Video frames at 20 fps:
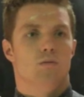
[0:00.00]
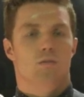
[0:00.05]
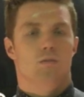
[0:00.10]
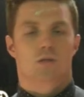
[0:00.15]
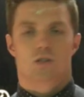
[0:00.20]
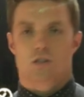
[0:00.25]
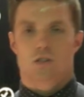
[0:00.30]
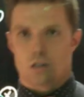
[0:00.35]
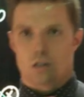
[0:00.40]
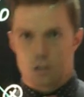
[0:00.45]
we
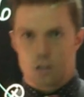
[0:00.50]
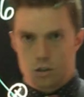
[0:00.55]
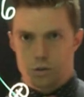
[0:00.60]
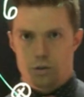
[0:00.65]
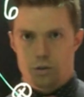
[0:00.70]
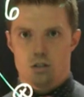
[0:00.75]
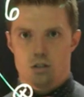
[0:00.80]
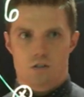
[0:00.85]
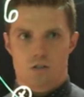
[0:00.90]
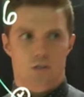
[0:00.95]
still are
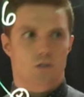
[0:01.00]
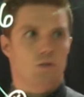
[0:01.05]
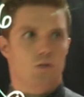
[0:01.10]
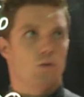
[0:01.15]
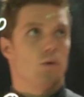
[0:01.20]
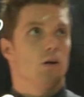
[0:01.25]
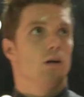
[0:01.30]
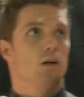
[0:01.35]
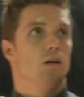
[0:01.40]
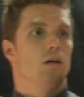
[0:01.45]
doing a
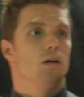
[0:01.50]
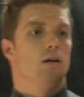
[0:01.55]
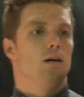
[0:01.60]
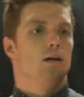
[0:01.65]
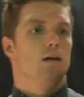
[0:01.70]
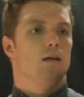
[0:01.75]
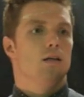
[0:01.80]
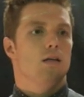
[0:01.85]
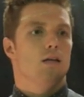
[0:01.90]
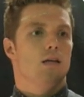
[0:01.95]
z-score,
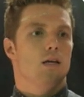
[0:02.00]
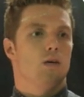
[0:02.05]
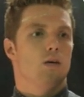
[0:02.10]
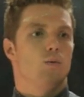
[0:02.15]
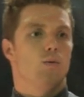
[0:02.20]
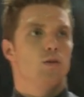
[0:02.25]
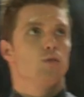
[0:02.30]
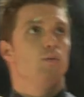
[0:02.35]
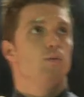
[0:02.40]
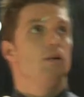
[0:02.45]

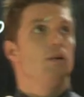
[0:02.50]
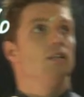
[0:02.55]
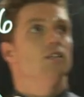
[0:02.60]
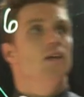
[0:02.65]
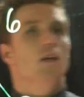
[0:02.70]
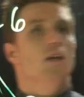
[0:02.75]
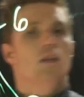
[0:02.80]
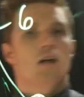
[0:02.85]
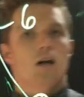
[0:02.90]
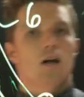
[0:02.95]
equals, but
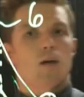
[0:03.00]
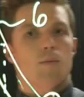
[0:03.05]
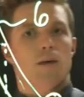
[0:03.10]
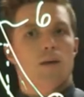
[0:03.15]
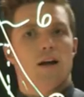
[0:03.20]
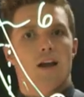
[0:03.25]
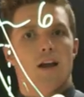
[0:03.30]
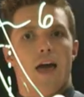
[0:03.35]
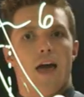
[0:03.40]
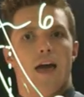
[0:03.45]
instead of talking
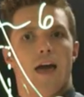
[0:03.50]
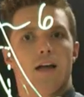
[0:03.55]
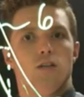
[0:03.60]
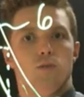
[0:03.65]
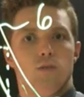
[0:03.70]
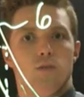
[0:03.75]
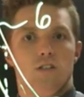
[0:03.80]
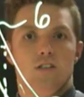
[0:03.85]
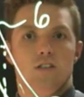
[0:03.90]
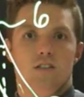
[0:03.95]
about x,
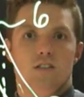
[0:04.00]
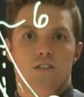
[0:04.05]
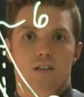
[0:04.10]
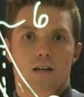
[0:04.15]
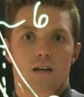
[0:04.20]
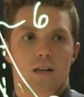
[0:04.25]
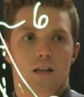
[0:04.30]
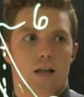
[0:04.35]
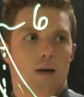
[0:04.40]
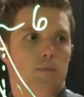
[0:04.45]
which is a
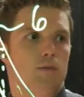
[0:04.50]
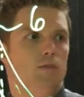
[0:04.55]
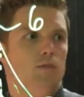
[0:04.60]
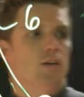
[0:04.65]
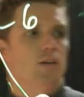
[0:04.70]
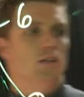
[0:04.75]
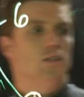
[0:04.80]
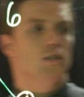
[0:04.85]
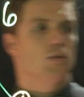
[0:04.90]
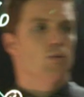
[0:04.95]
single
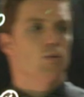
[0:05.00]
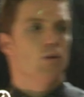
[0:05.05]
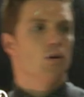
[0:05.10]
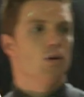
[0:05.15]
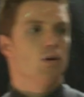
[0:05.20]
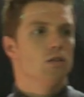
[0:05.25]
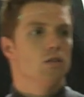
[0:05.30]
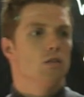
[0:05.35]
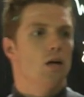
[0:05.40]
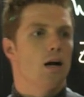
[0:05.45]
observation, we're
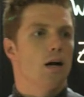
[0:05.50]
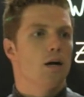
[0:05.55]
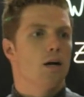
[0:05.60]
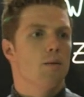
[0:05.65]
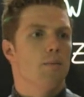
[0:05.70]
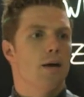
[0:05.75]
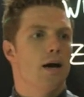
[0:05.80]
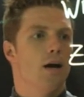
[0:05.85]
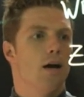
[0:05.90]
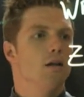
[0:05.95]
going to talk
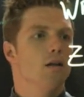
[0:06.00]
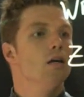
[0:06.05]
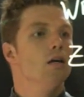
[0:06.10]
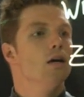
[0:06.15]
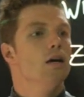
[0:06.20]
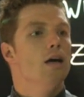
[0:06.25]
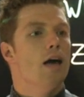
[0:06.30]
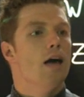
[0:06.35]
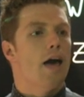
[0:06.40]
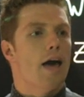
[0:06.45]
about
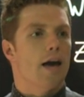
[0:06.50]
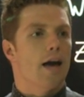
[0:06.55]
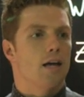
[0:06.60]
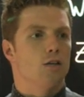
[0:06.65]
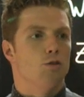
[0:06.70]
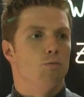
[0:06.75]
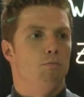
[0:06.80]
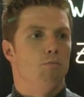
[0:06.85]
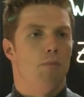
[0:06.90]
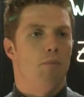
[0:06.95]

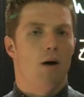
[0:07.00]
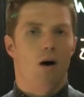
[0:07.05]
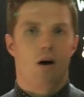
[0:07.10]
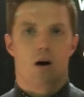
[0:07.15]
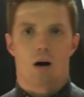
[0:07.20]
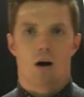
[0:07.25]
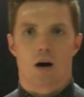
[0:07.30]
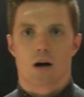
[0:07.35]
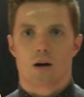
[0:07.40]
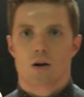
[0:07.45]
x
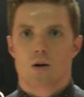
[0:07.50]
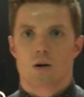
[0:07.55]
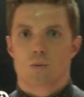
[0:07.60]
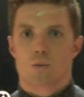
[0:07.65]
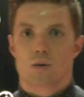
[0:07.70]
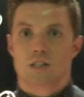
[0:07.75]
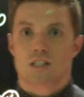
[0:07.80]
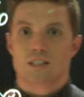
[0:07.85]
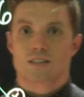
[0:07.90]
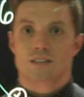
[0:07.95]
bar,
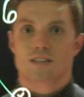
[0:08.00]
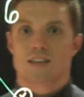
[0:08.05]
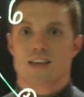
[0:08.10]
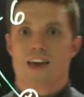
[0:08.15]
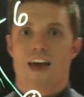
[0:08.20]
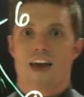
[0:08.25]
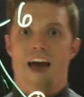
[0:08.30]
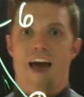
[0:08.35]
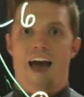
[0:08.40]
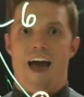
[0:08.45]
which is
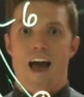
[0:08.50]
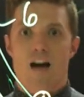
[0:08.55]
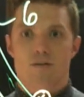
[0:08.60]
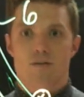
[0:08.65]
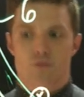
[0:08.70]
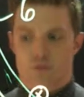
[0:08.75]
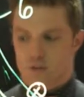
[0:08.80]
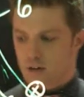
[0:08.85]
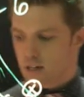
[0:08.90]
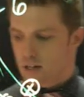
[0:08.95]
the
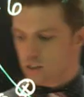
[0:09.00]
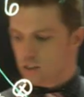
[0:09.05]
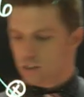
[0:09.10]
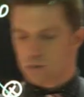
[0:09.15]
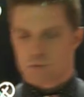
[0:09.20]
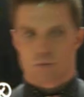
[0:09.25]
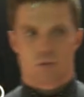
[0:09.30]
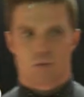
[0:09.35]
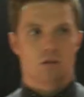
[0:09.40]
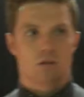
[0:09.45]
average.
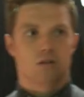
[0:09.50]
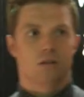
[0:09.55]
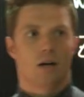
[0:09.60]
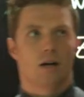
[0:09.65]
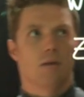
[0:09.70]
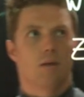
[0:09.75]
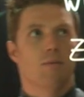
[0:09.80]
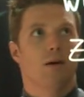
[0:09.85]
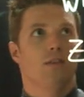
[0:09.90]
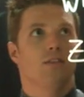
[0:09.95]
We're going to
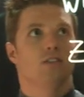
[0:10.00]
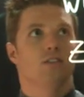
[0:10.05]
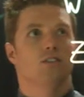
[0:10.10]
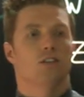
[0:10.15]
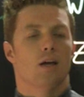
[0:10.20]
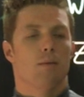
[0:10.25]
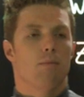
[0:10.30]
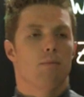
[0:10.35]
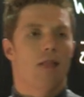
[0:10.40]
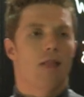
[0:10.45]
talk about the
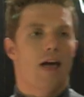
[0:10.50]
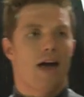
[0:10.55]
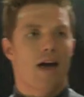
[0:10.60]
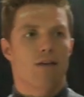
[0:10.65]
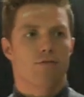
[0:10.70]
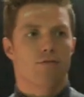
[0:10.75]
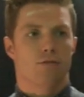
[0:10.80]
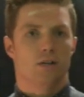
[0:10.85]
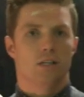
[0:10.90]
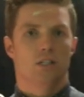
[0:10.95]
sample
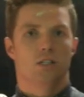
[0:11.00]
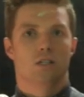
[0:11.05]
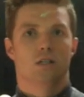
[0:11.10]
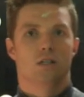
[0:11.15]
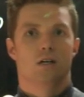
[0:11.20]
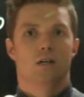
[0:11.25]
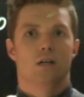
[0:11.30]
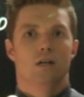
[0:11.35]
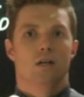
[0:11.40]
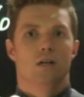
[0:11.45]
average.
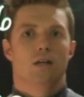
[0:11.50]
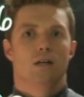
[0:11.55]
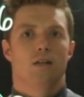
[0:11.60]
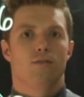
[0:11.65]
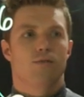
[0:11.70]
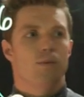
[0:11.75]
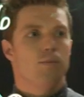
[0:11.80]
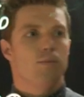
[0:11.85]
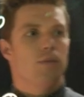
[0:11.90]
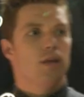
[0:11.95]
Then
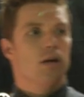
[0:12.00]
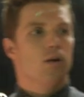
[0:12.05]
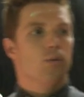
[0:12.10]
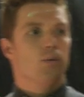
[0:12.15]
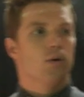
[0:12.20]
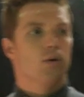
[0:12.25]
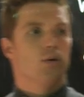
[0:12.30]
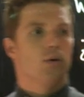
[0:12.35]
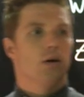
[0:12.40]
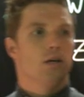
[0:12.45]
from there,
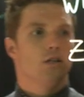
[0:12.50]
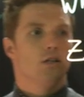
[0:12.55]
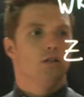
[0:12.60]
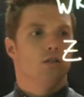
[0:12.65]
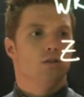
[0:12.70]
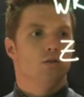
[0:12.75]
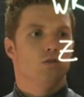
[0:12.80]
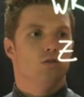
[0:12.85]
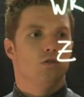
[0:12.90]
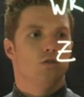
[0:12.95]
we're going
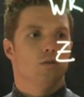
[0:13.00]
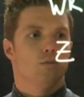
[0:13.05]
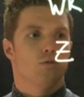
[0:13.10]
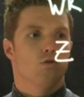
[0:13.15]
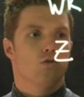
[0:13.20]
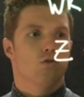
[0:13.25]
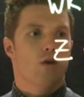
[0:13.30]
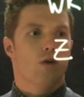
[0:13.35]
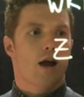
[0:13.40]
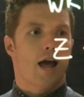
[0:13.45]
to
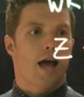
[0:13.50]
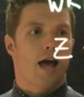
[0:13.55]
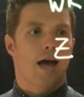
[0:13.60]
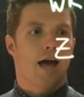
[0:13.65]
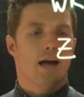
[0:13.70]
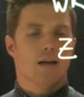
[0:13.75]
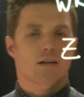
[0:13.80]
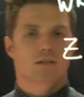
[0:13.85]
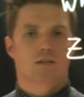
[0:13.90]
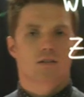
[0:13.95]

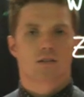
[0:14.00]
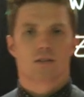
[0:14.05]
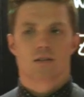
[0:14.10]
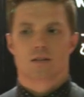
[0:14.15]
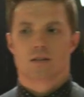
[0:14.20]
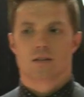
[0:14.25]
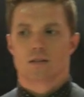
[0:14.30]
subtract